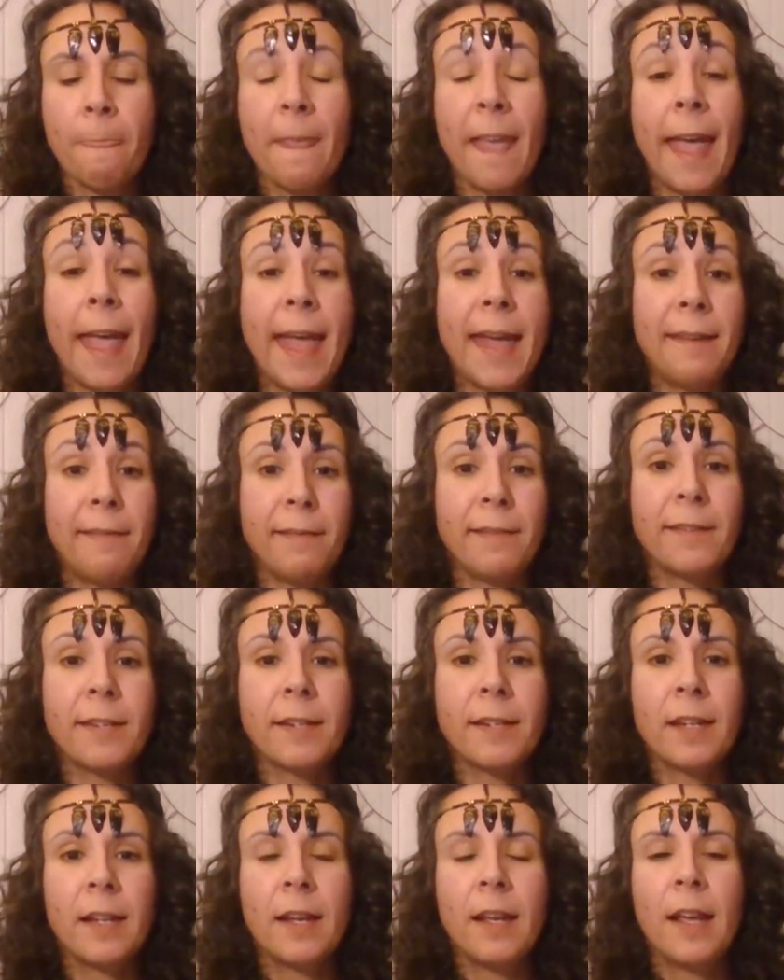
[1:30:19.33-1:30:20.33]
end,
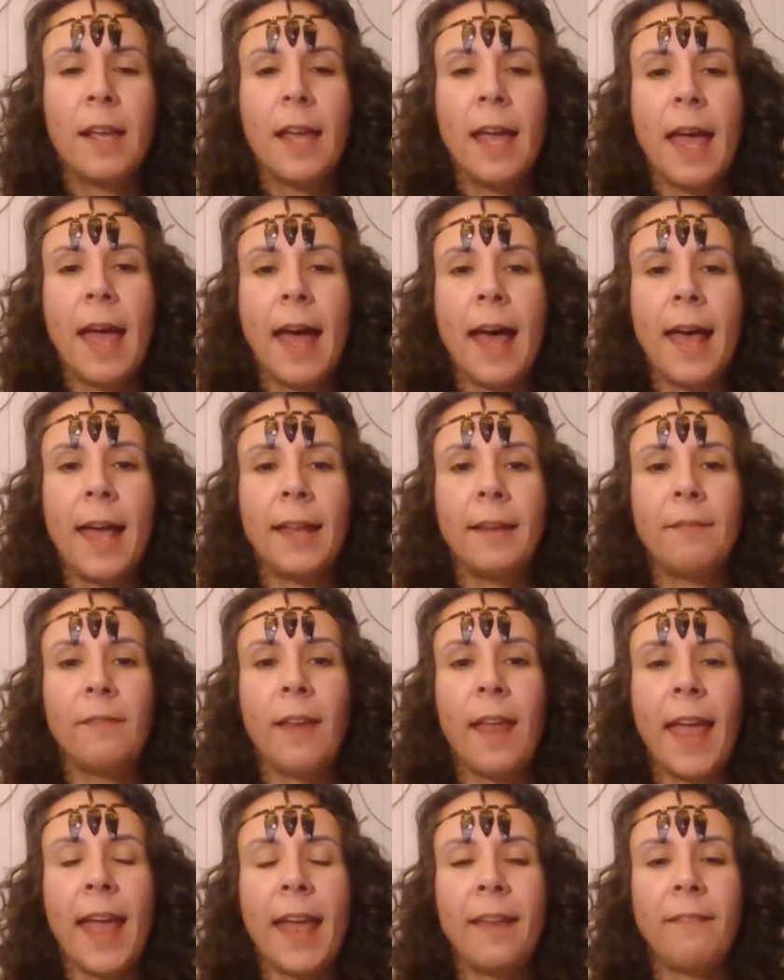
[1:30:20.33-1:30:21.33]

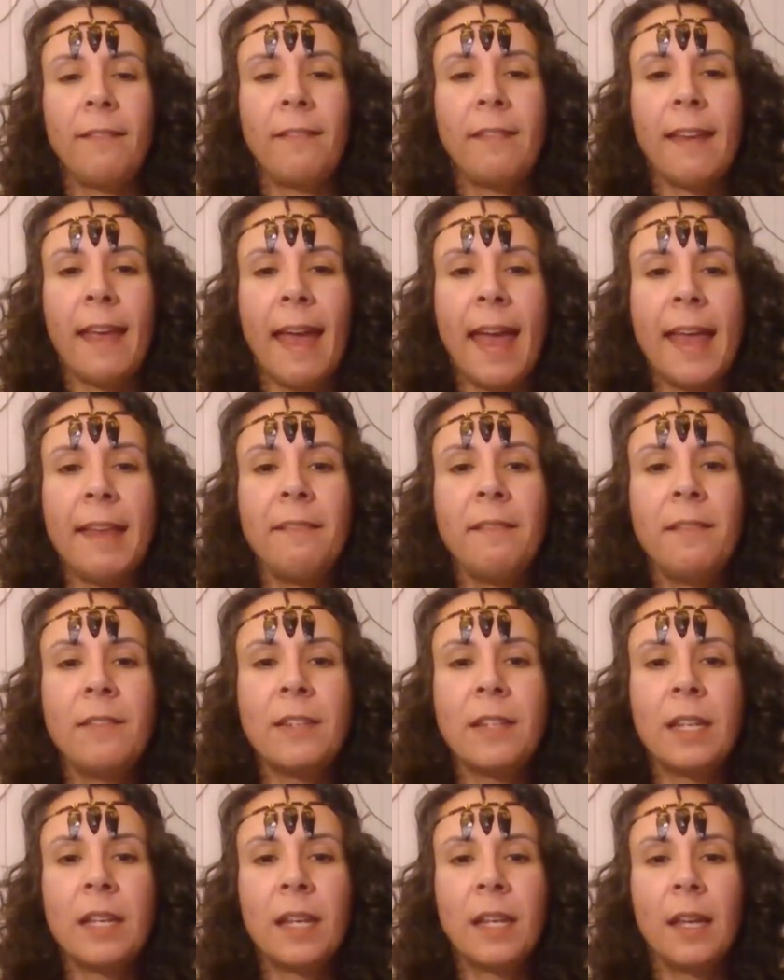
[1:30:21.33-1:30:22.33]
and
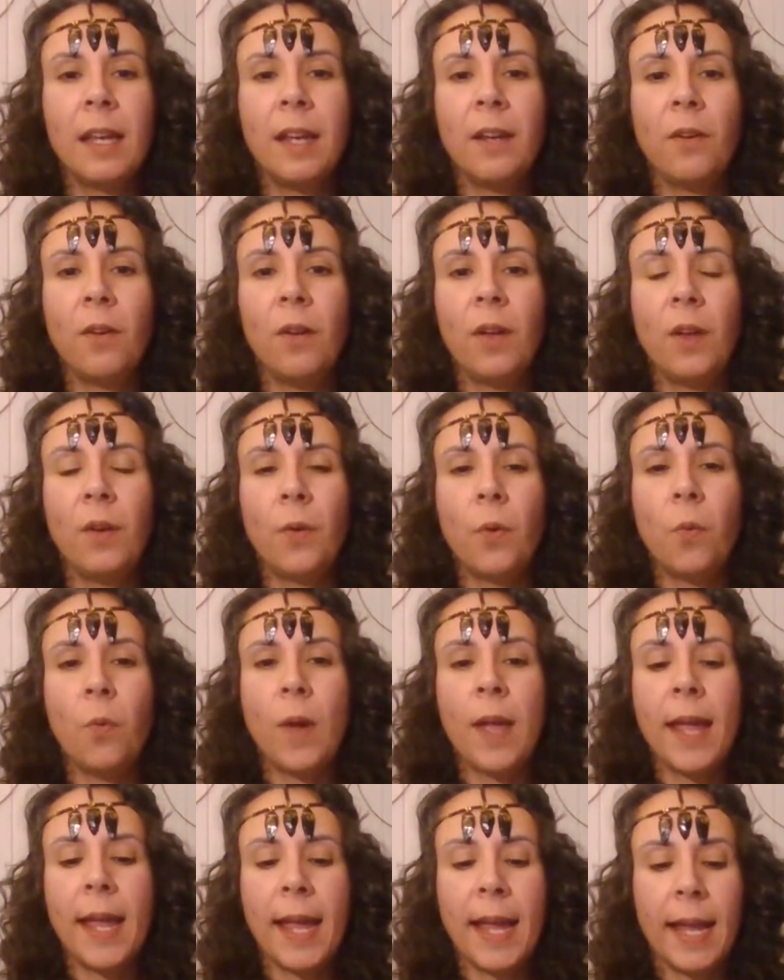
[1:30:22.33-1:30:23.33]
end in a
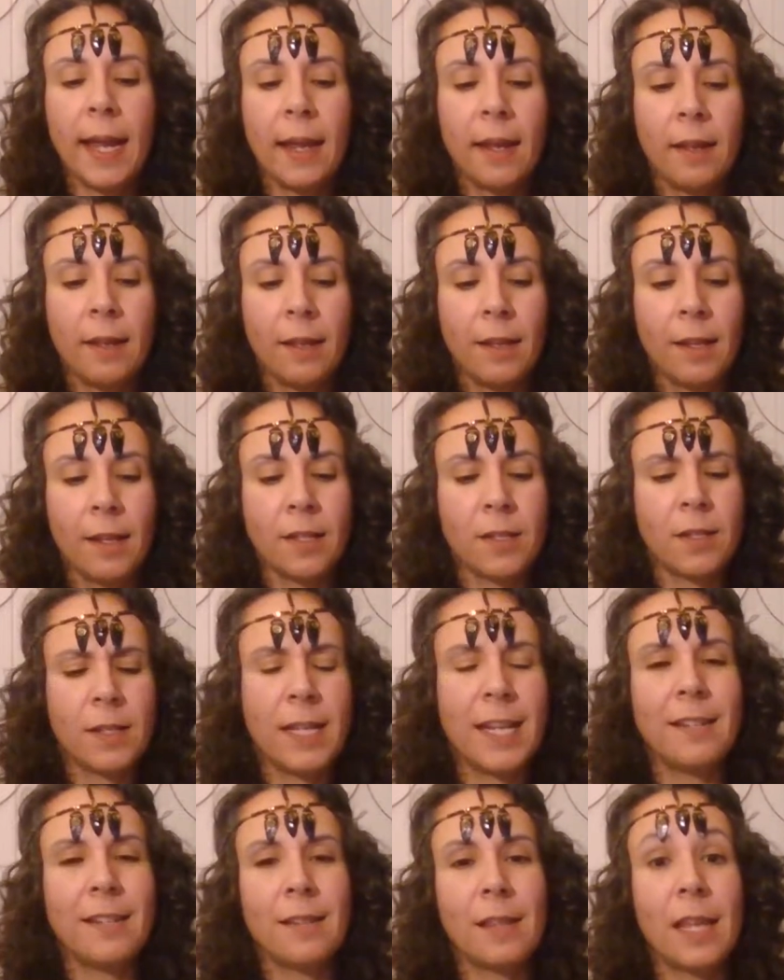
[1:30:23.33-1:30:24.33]
way. It's
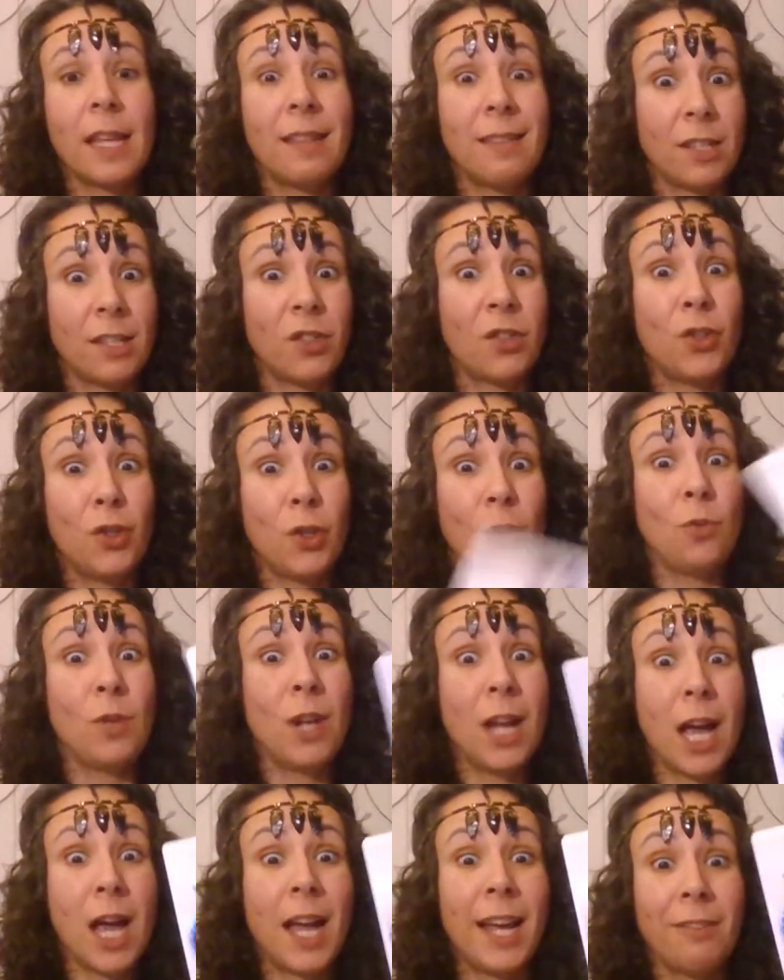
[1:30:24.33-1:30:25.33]
neat, like this
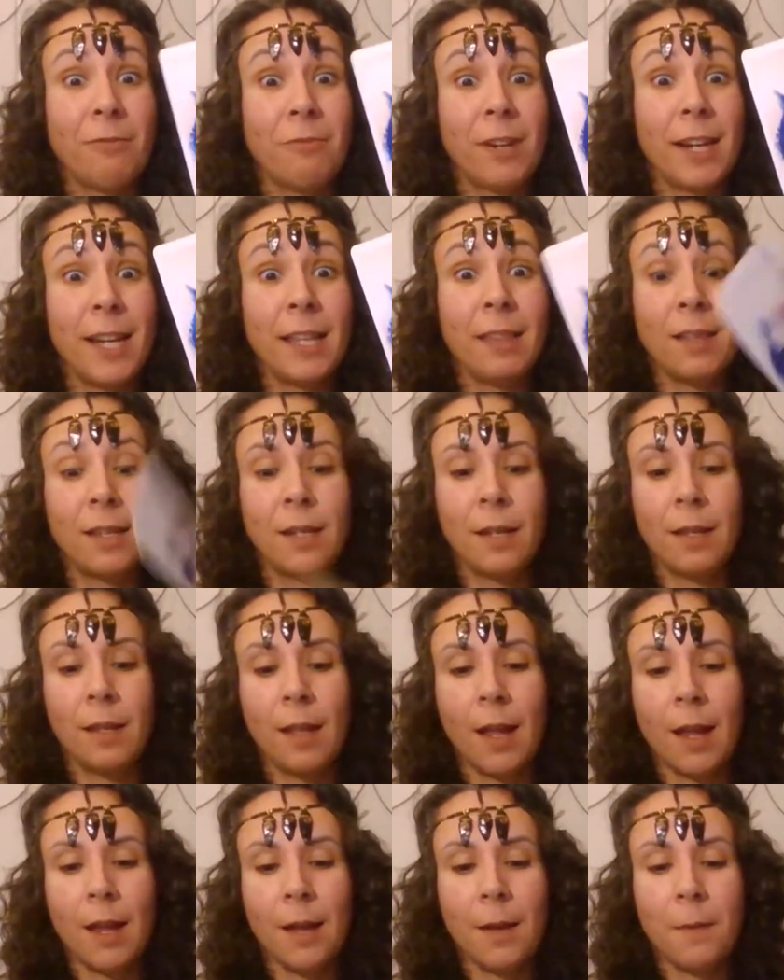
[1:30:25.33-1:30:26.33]
2-9, right?
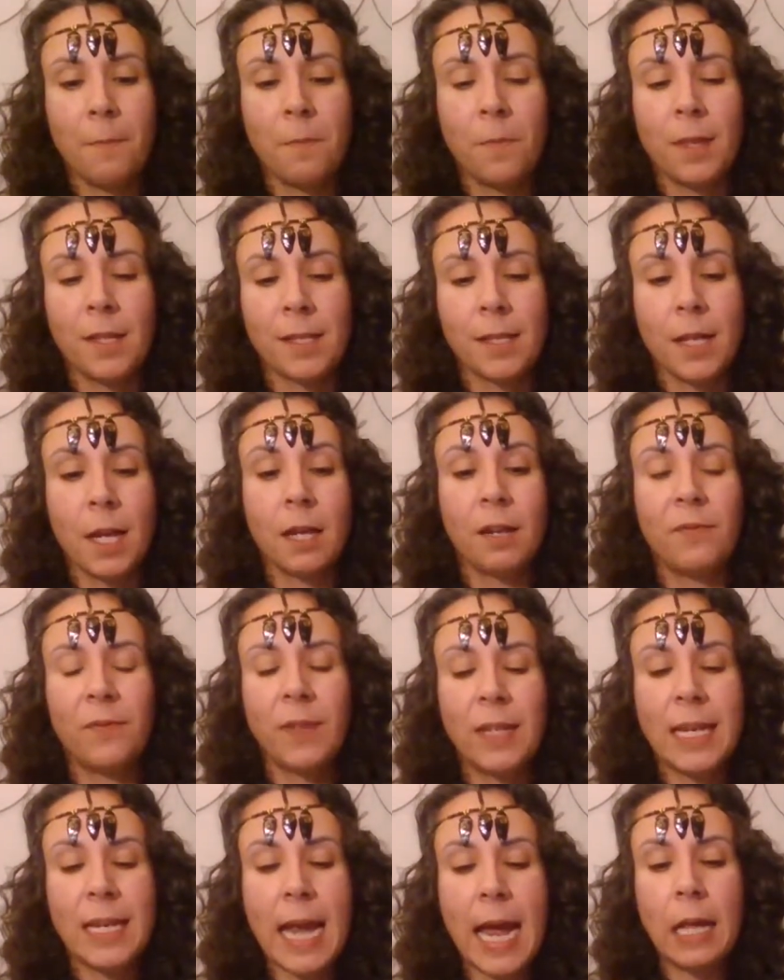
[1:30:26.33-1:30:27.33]
This kind of
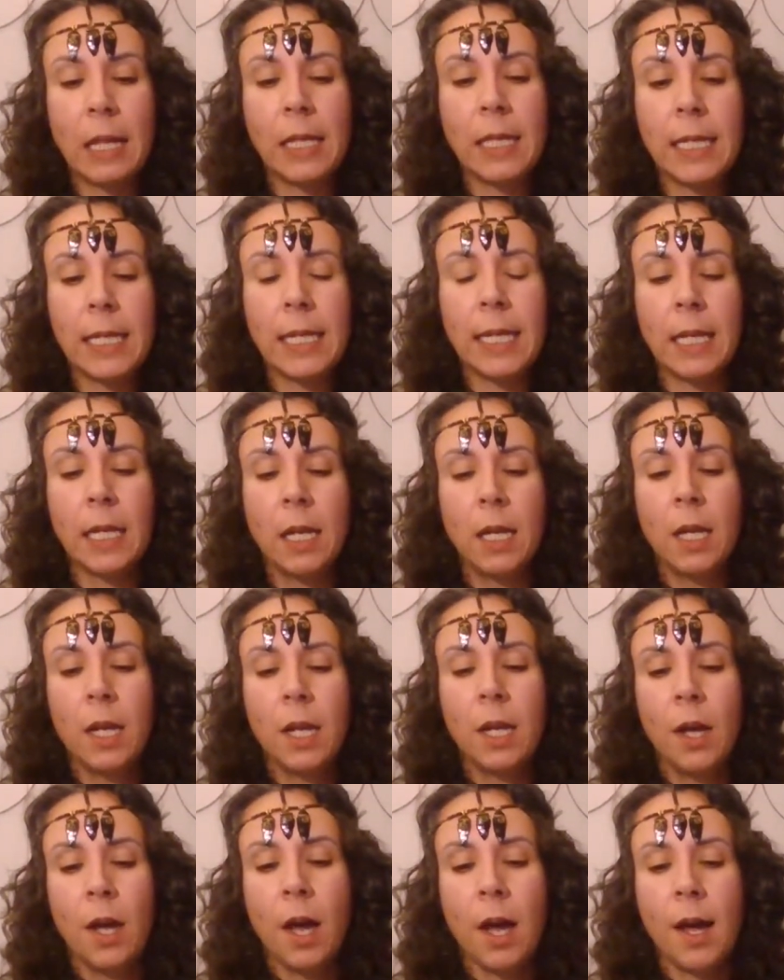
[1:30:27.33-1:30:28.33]
finality.
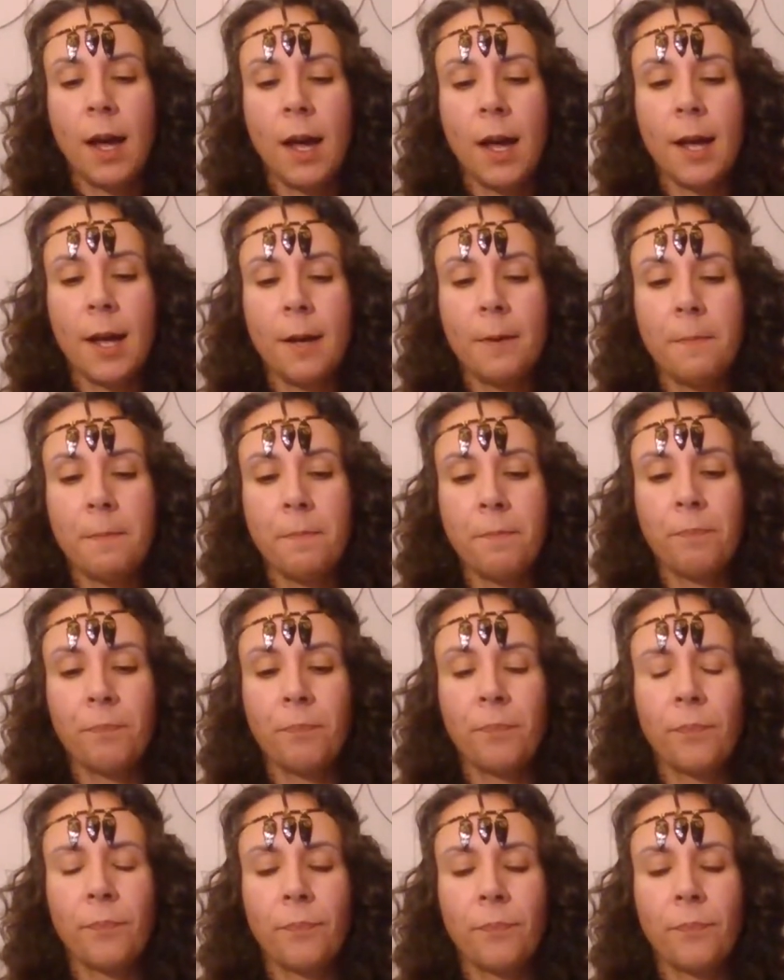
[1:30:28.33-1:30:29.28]
um